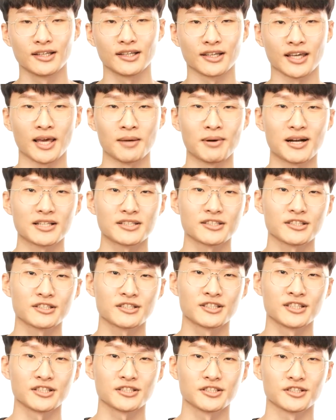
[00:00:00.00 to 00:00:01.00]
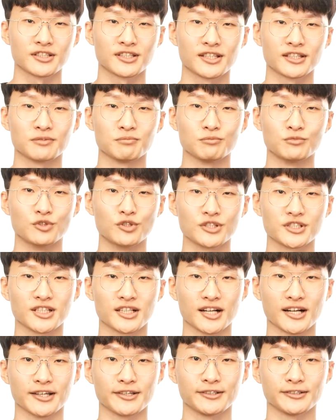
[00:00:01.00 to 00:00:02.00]
What does developer-friendly
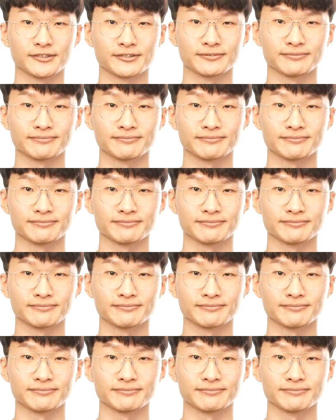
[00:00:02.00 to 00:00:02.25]
mean?